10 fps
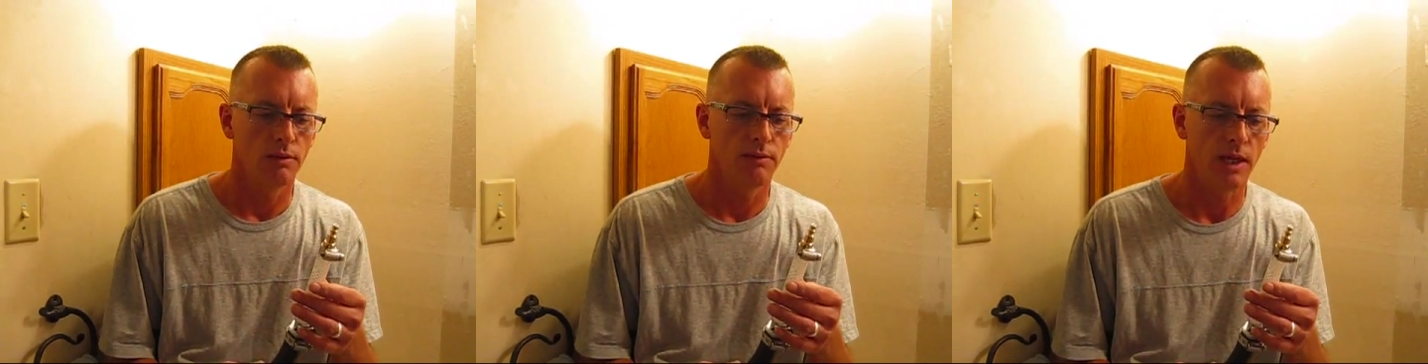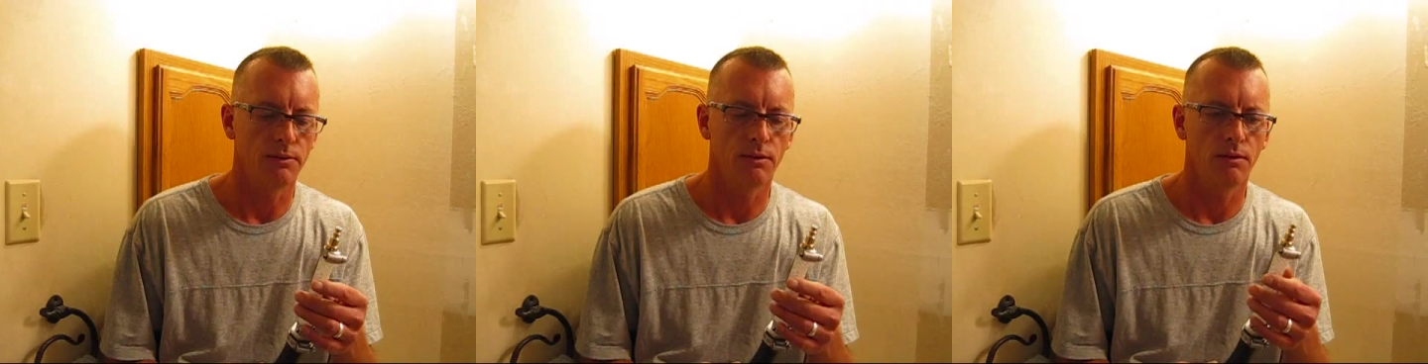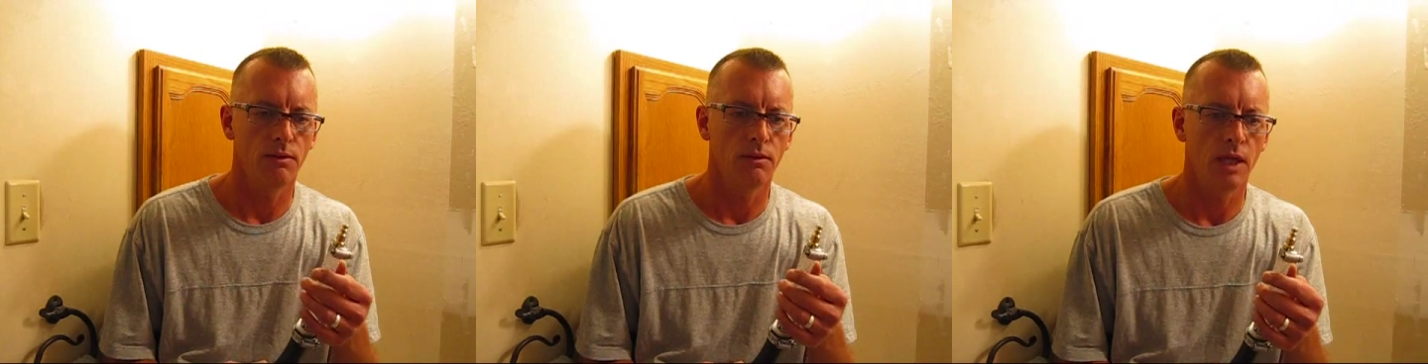that,
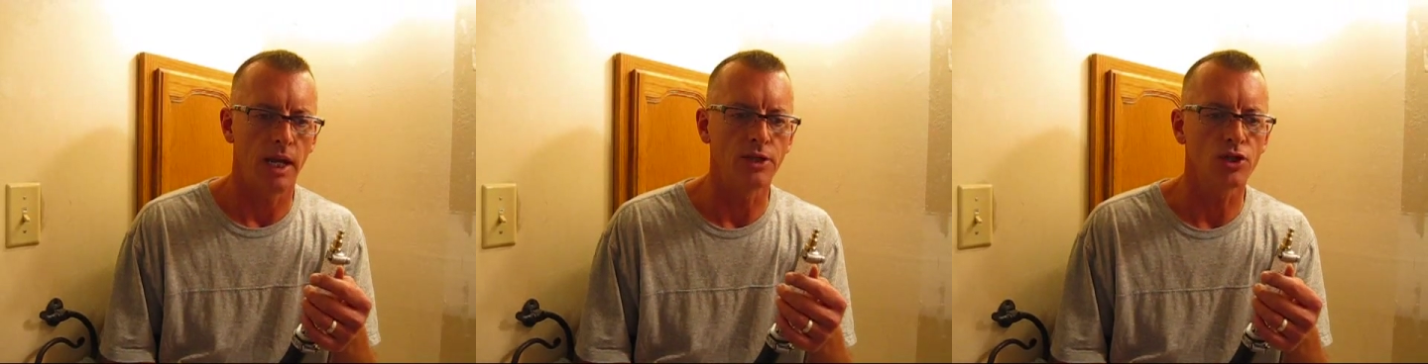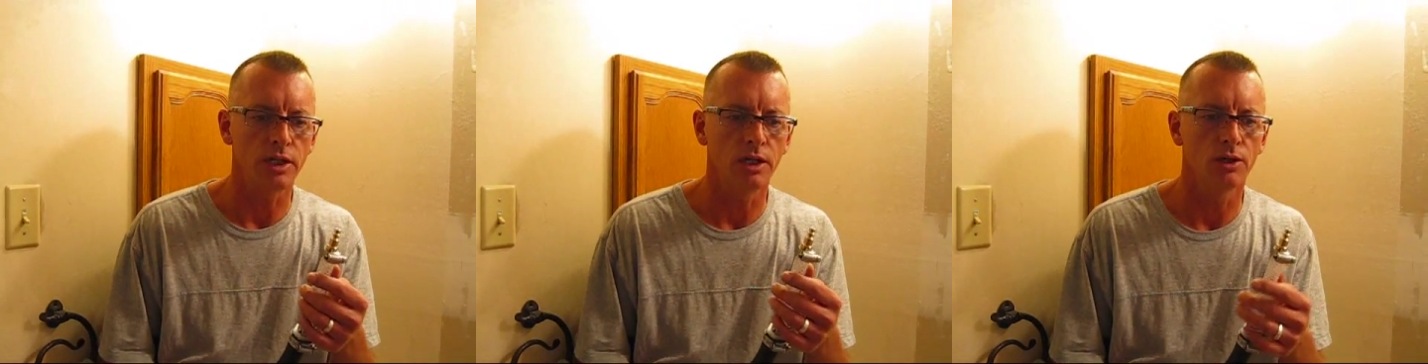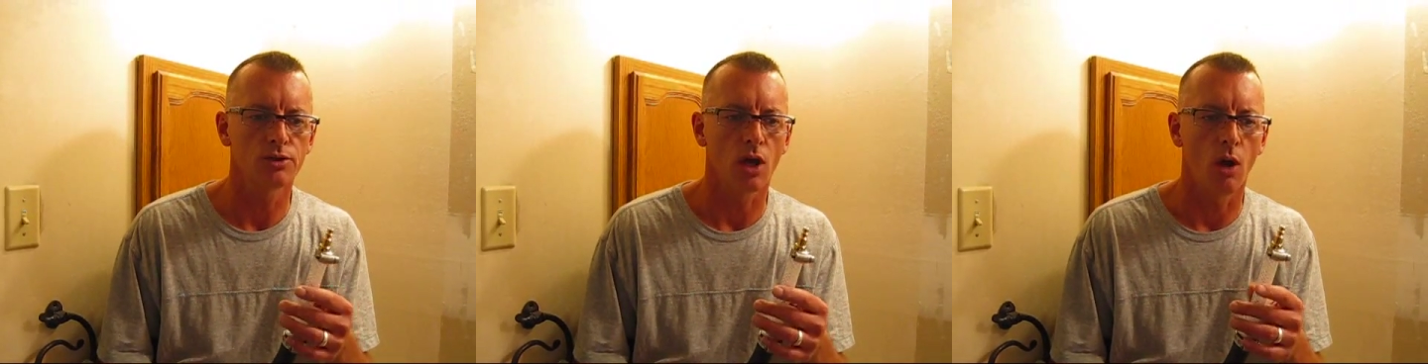that
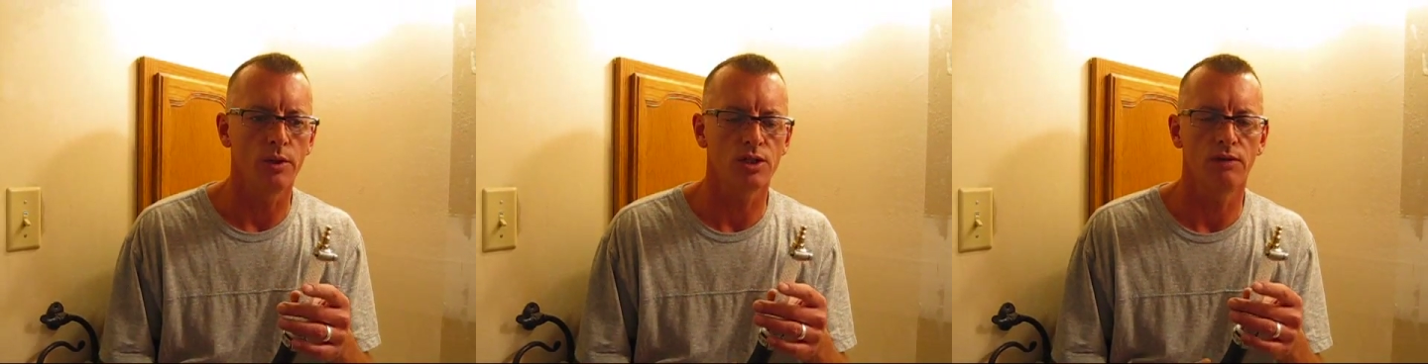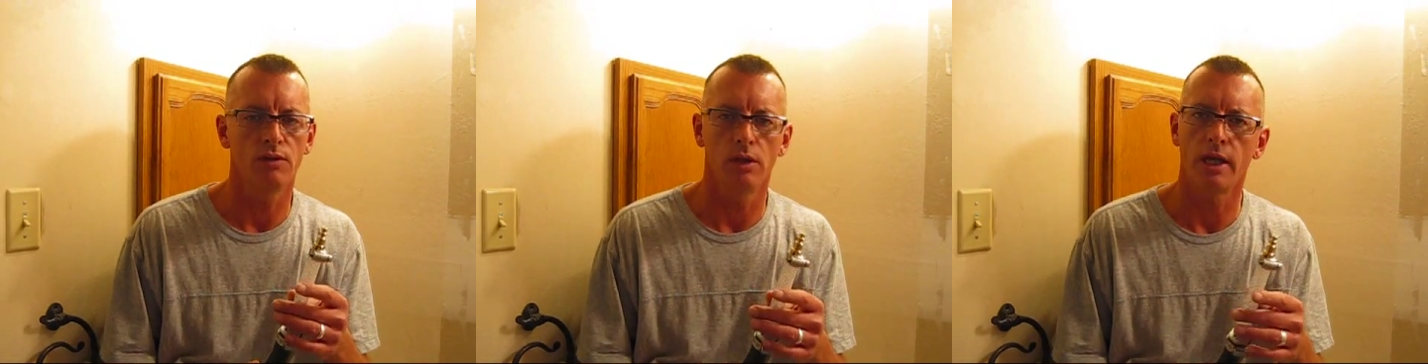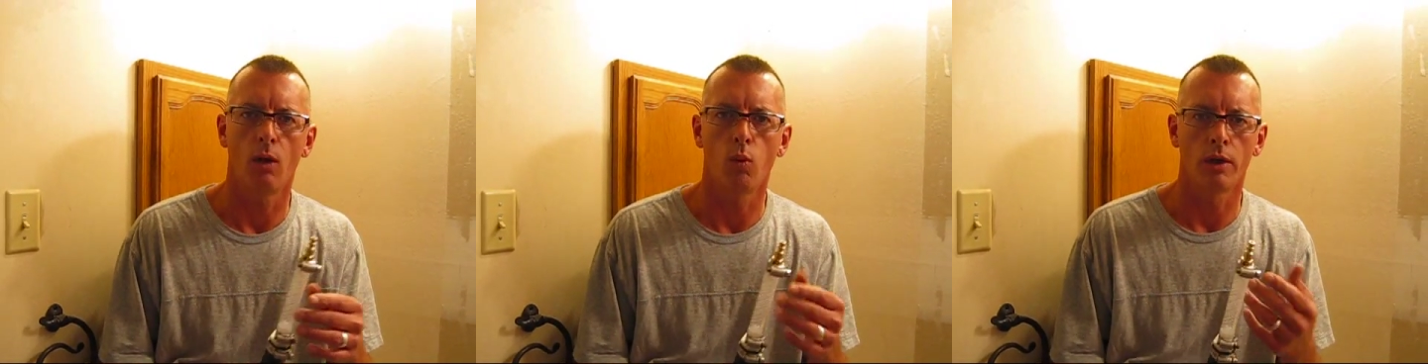engineers always give you
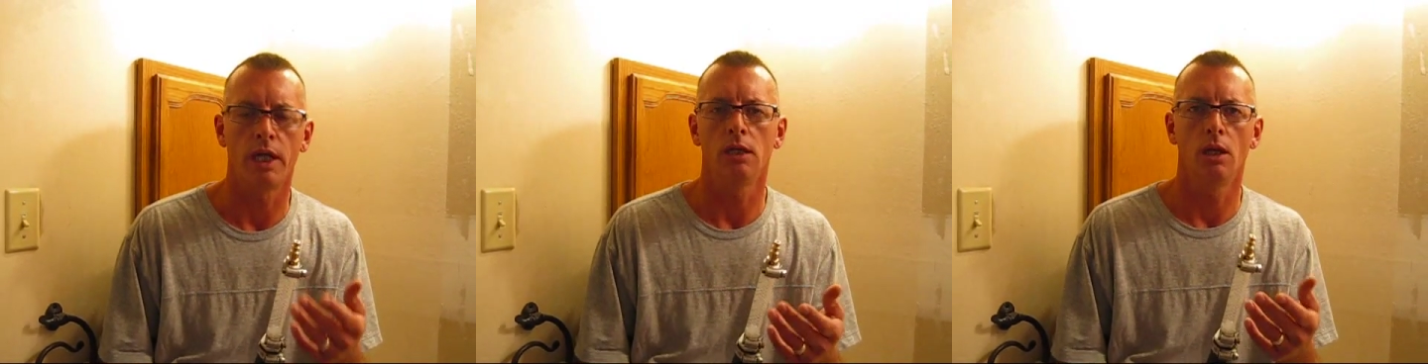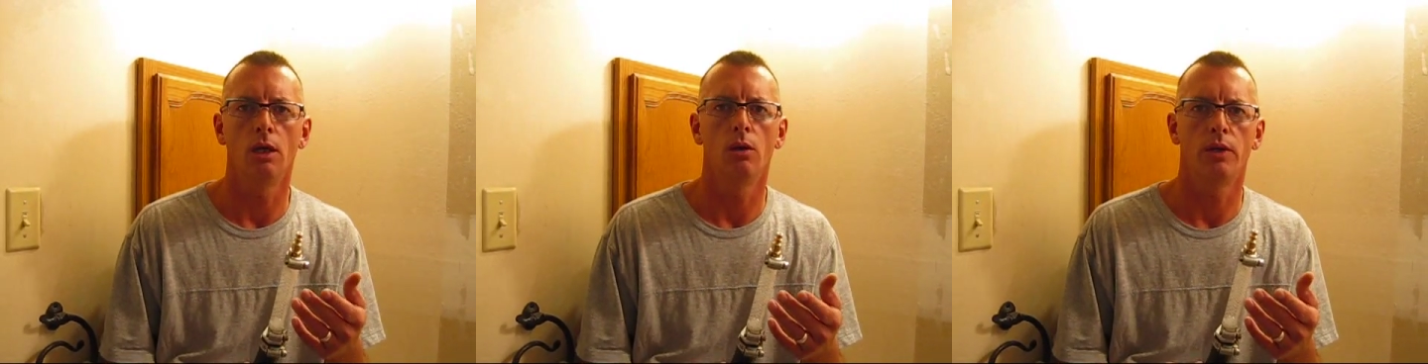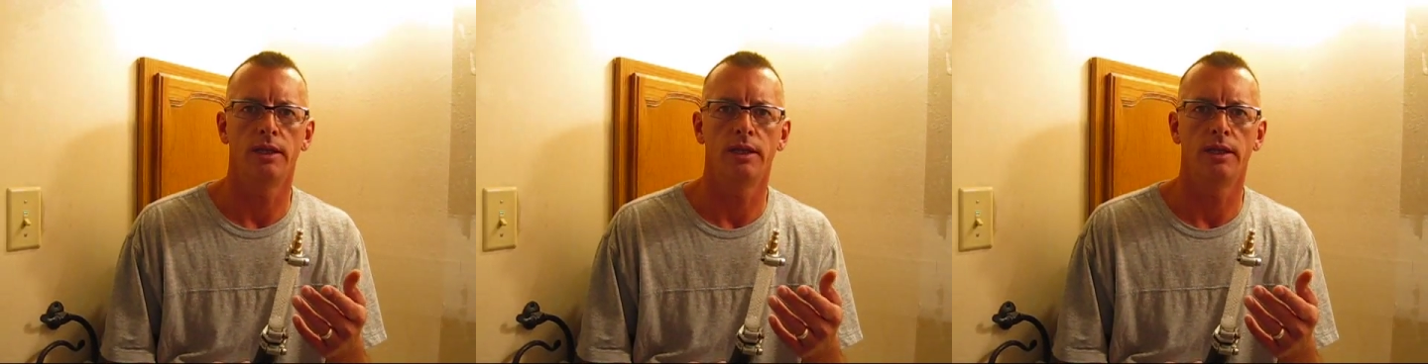like a working load,